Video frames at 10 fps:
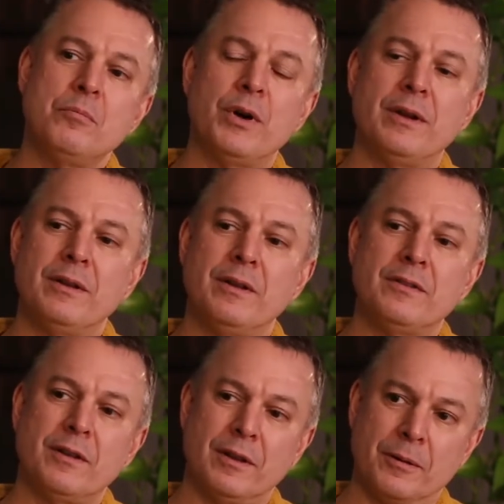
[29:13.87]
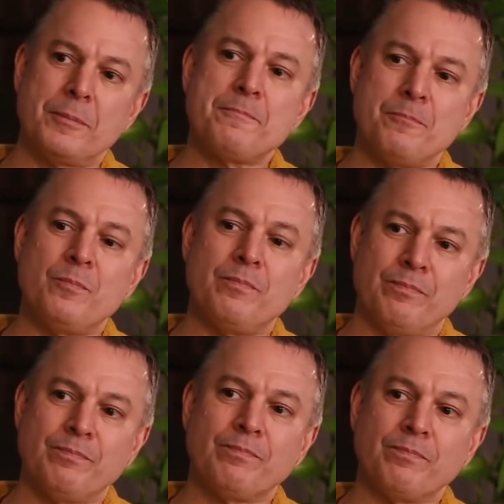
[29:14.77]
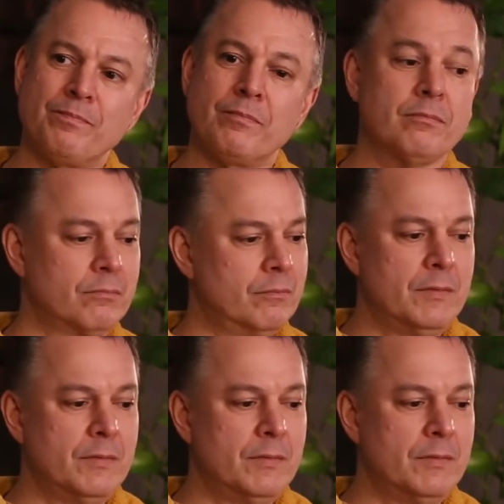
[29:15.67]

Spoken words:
But with these techniques, especially.